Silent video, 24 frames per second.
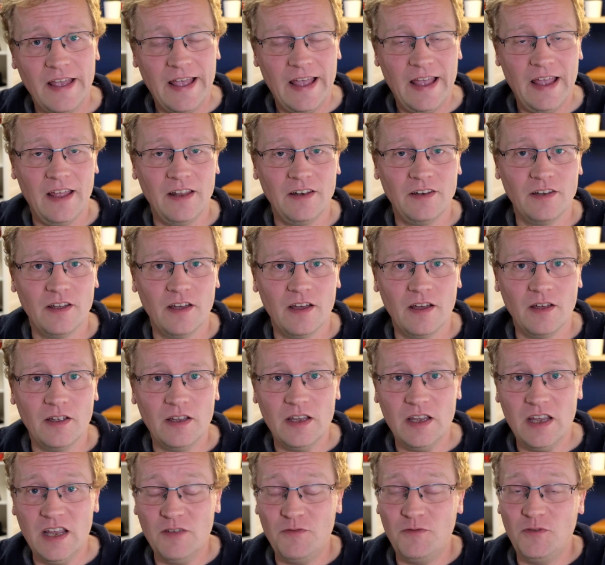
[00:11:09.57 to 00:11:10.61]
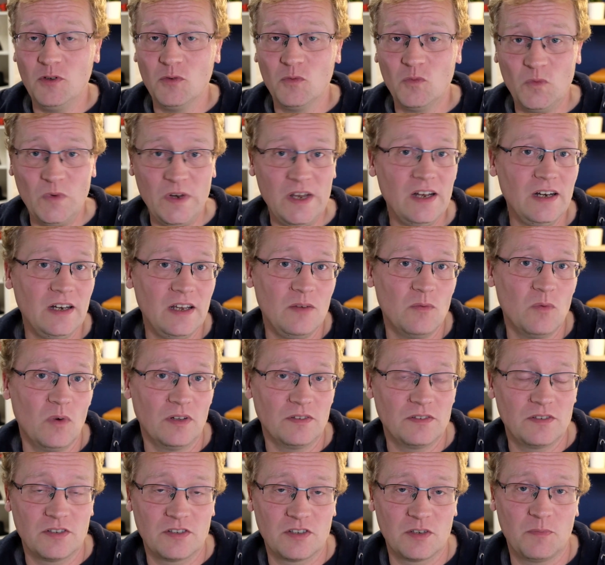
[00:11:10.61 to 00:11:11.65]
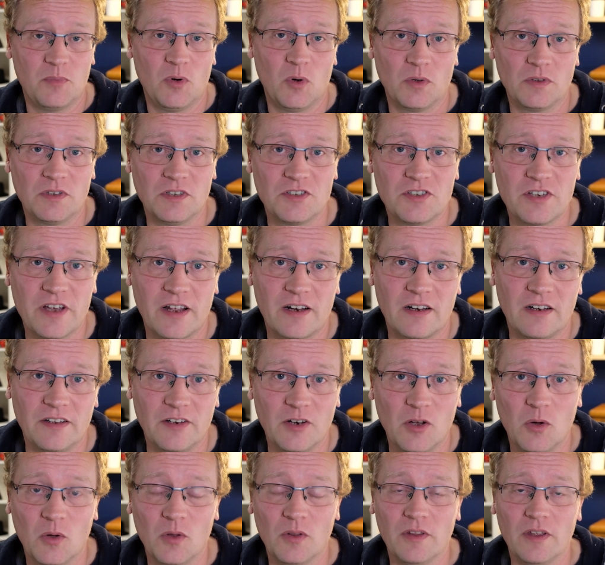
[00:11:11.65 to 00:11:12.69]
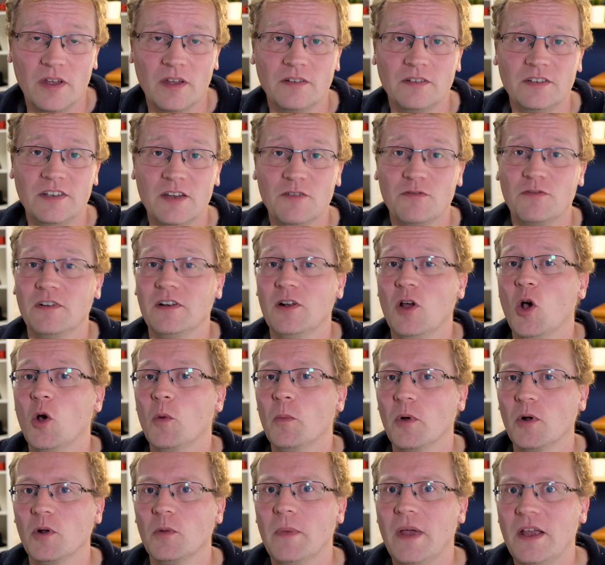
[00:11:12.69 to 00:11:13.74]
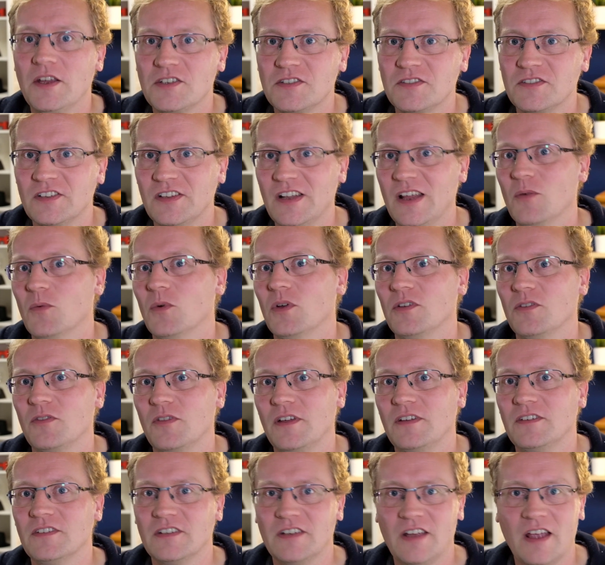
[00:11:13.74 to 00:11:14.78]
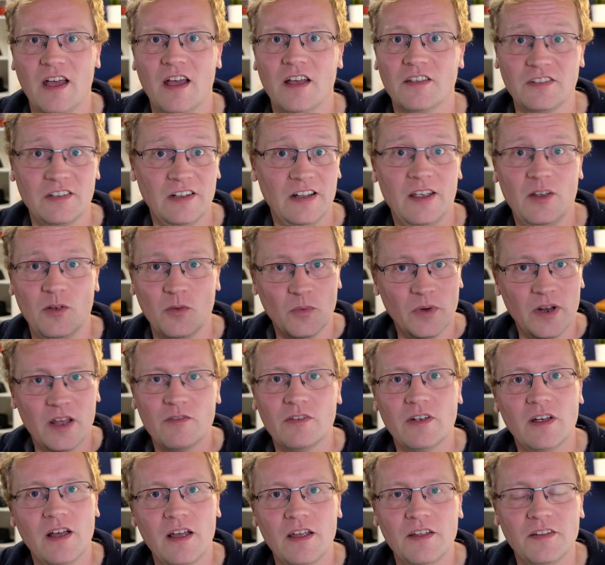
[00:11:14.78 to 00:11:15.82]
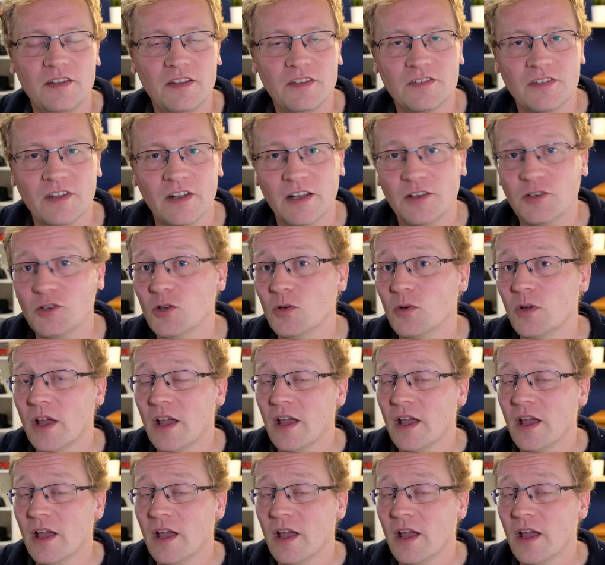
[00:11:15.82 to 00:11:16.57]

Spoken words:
And if you really want to support the channel and all the different home automations and networking things and cars and Lego, whatever it is that I do,